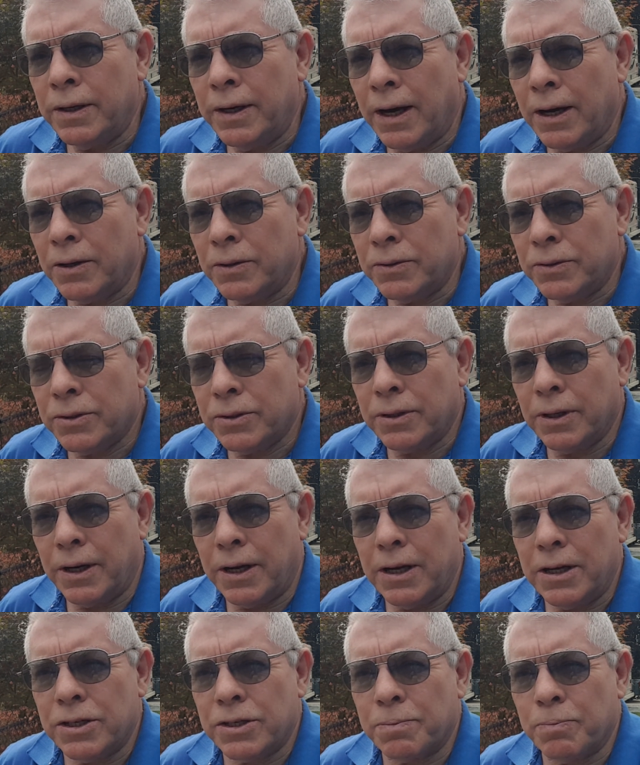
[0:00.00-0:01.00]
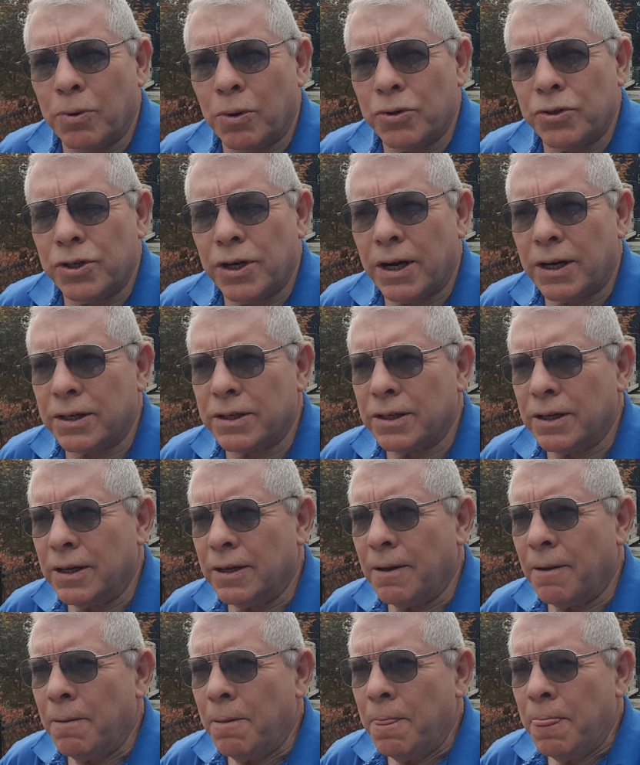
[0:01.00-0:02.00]
Now, today's project
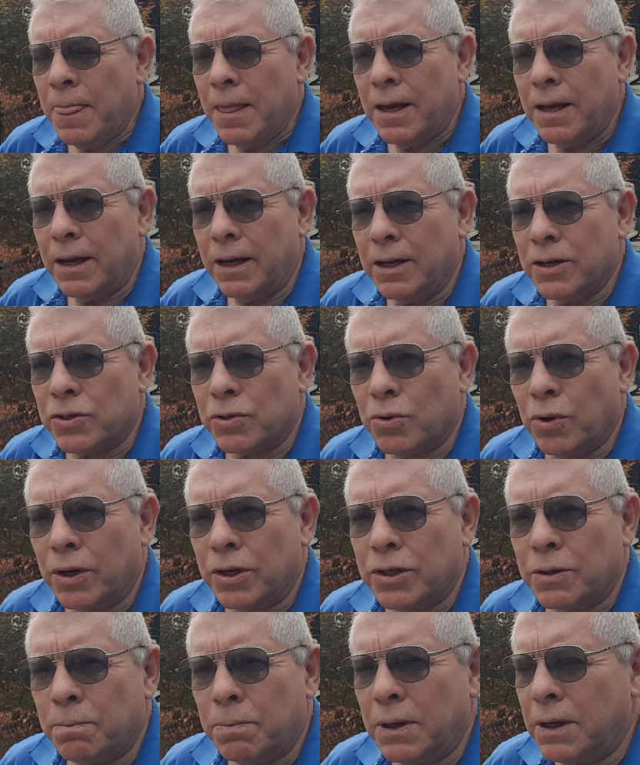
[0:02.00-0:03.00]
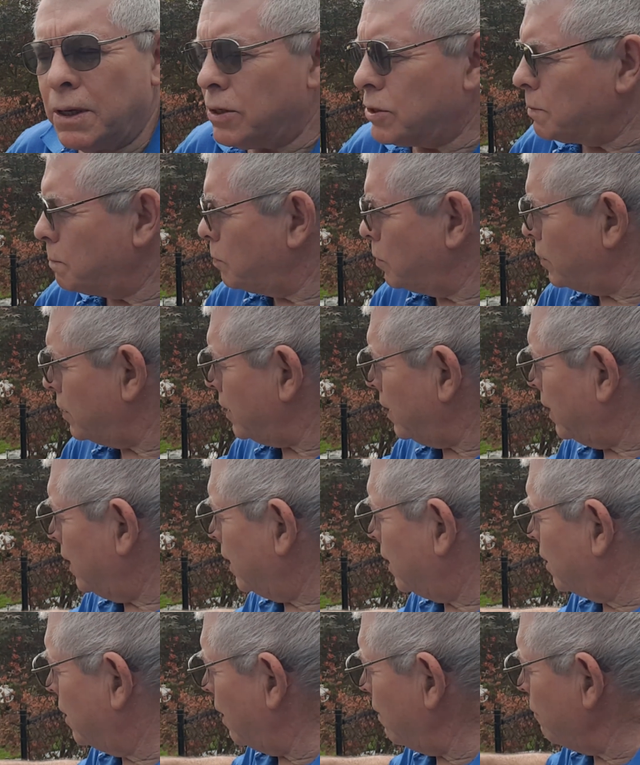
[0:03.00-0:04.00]
is going to be to put
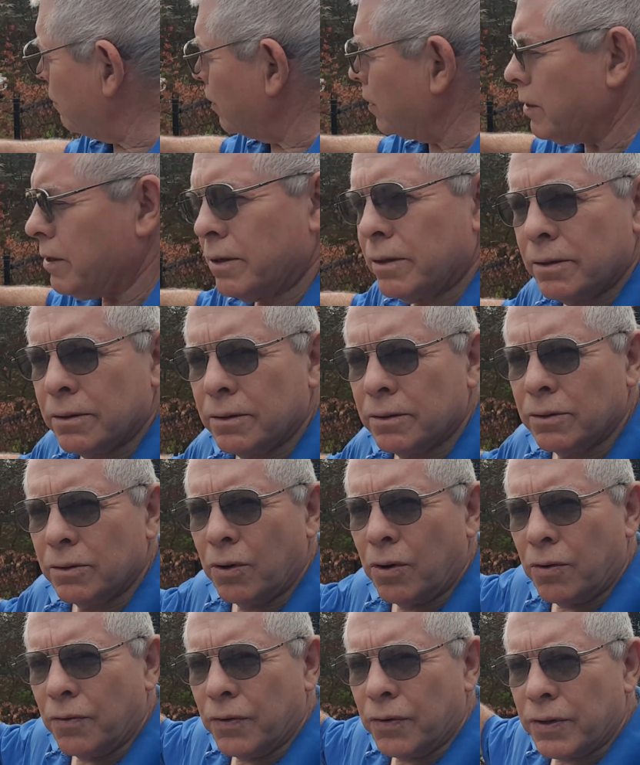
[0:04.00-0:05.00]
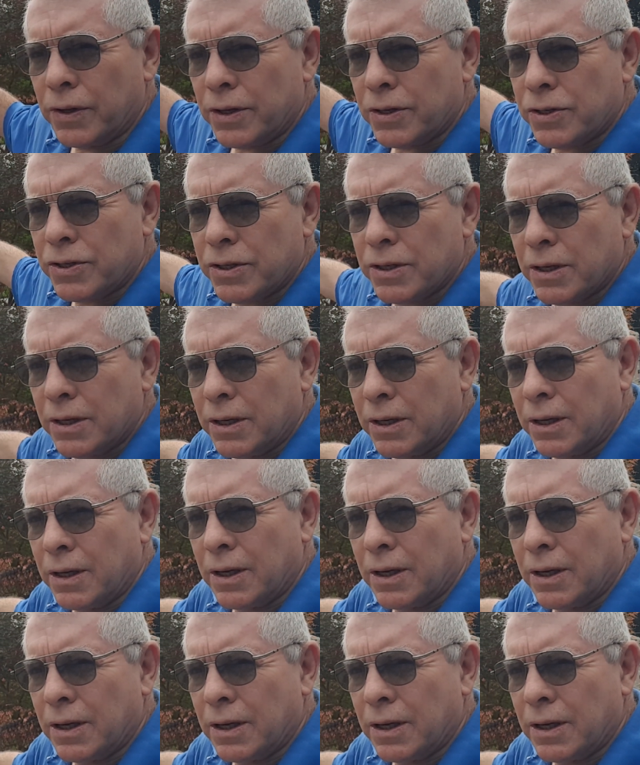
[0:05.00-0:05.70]
a cover over this